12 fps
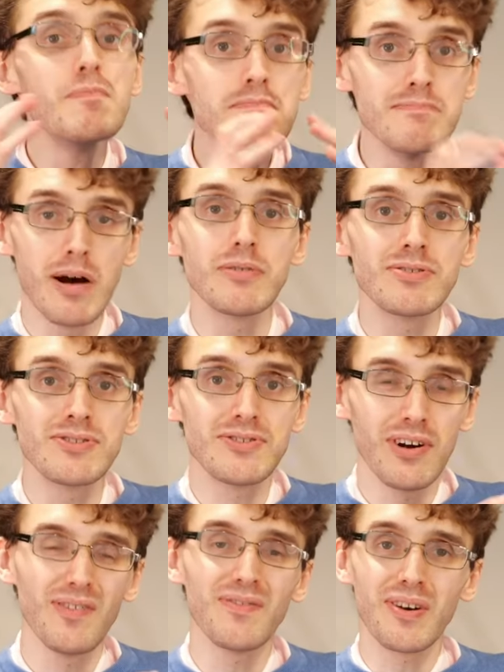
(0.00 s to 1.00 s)
most
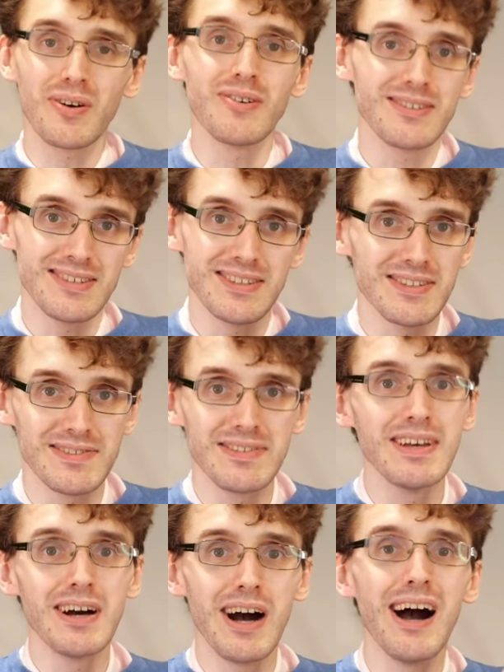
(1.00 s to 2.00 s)
of the courses
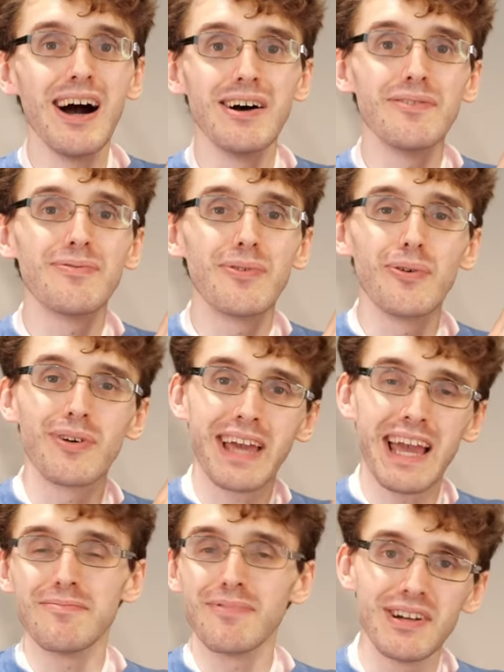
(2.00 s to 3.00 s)
for
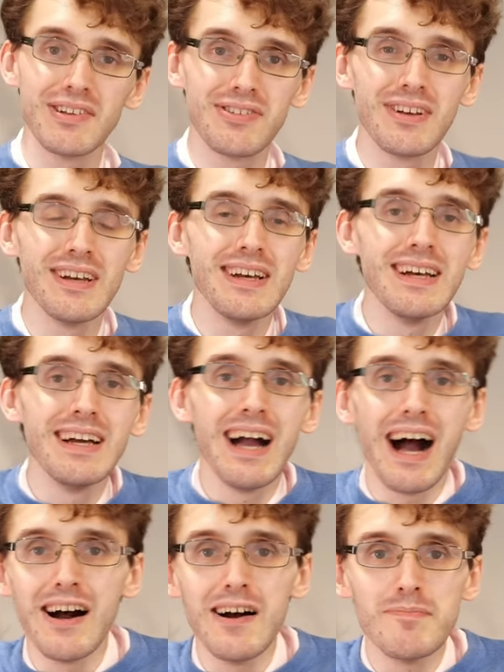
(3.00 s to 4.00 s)
Cambridge.
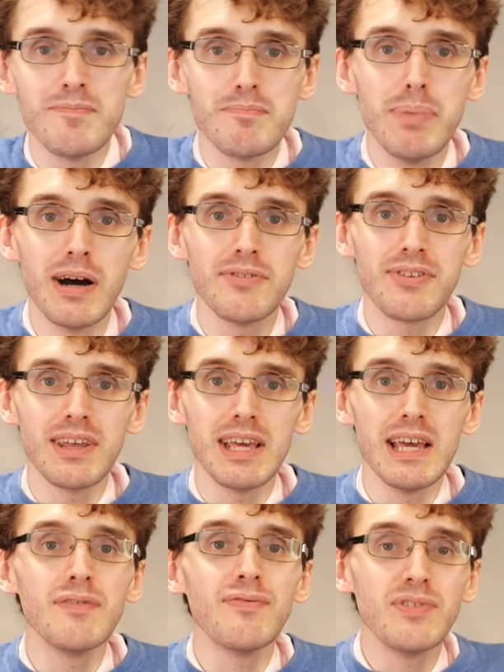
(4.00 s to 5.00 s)
But
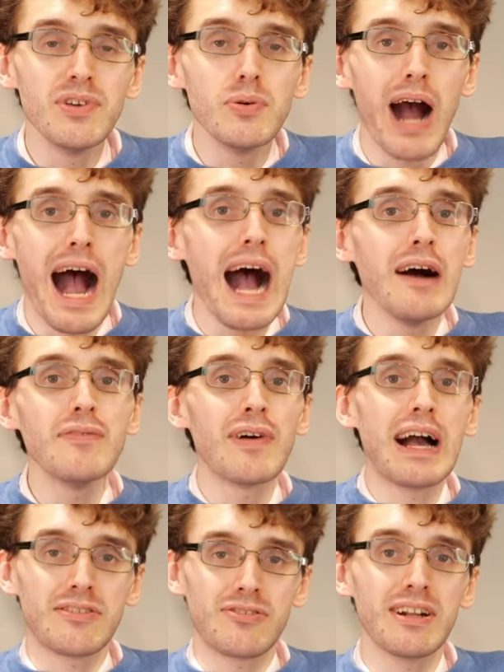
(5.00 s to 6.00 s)
if you have
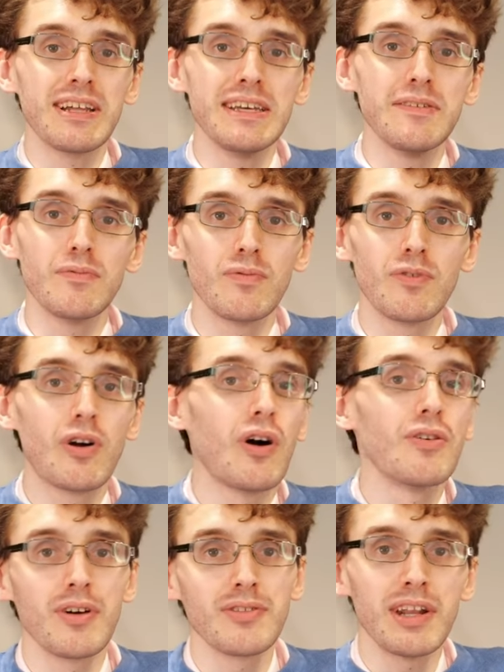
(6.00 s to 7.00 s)
actually
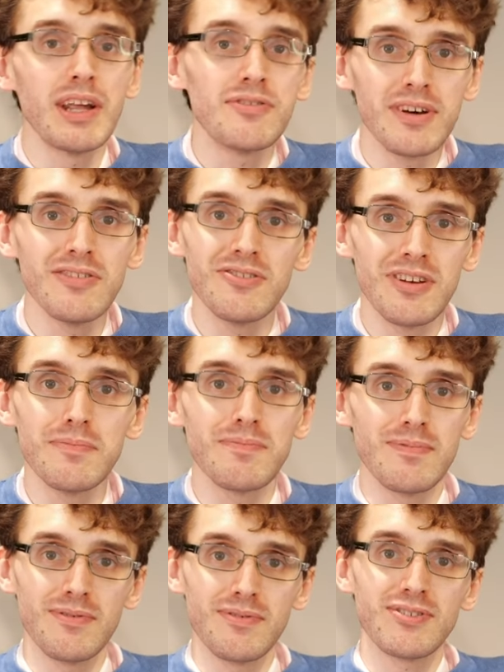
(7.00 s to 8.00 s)
gone on an internship
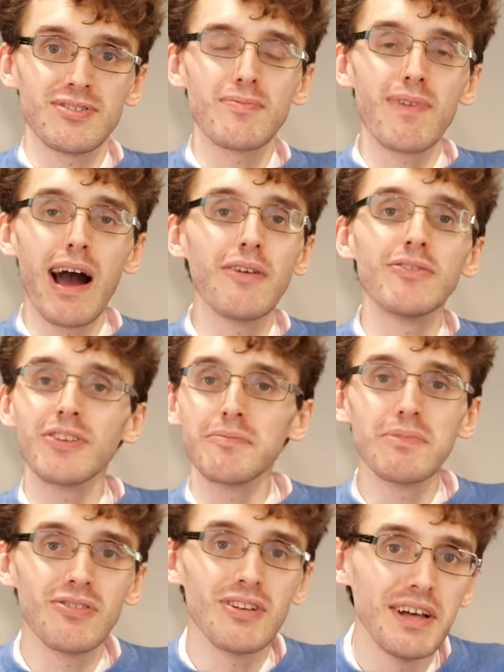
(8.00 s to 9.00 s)
surrounding machine